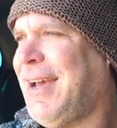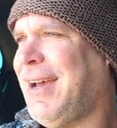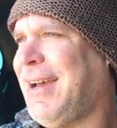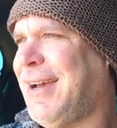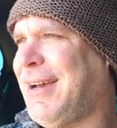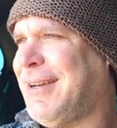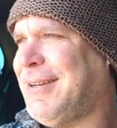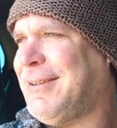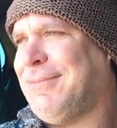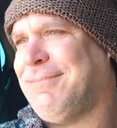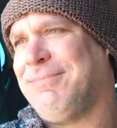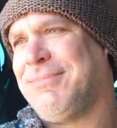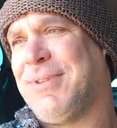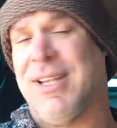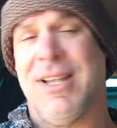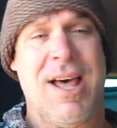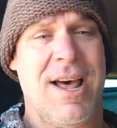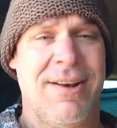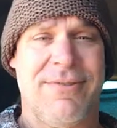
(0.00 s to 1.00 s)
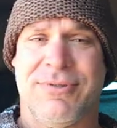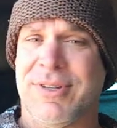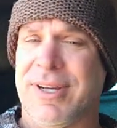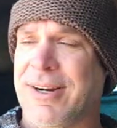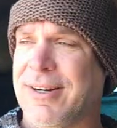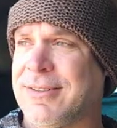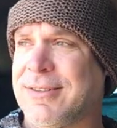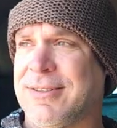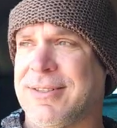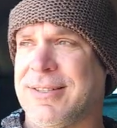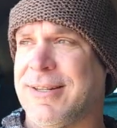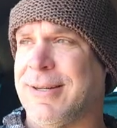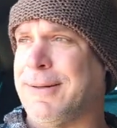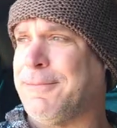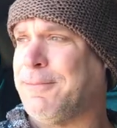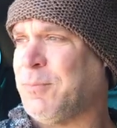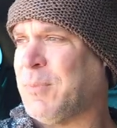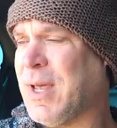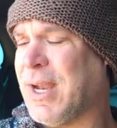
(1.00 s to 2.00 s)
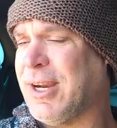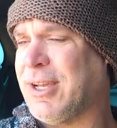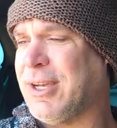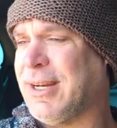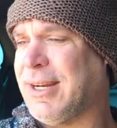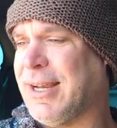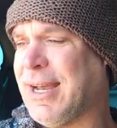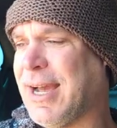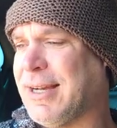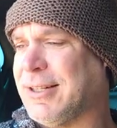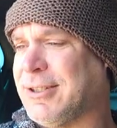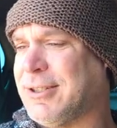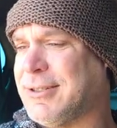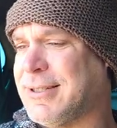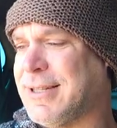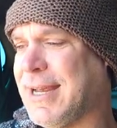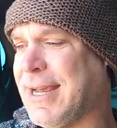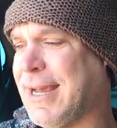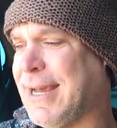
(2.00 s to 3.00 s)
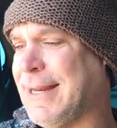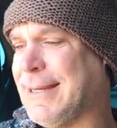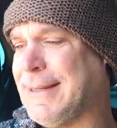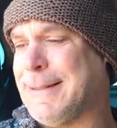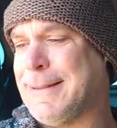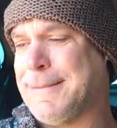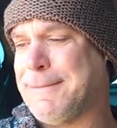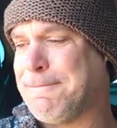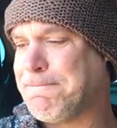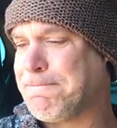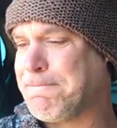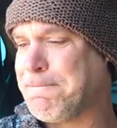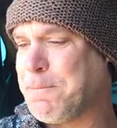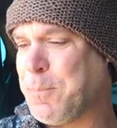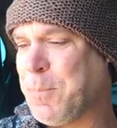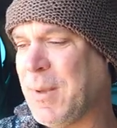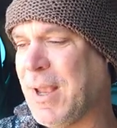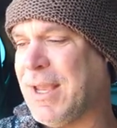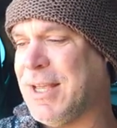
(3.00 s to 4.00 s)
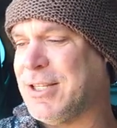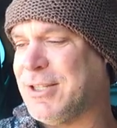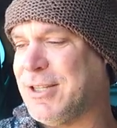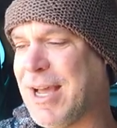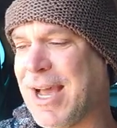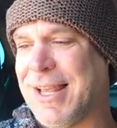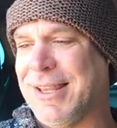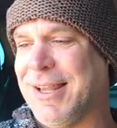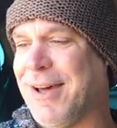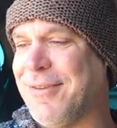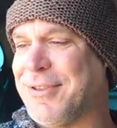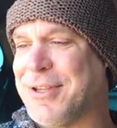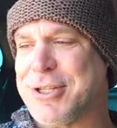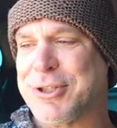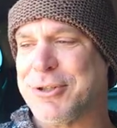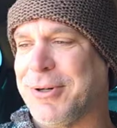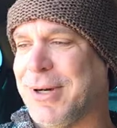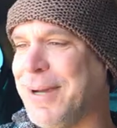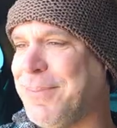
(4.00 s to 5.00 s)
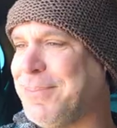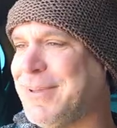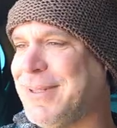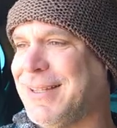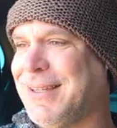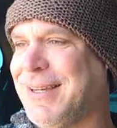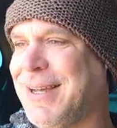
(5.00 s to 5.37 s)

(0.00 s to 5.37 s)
And a lot of characters in there, a lot of good actors. And I love the script.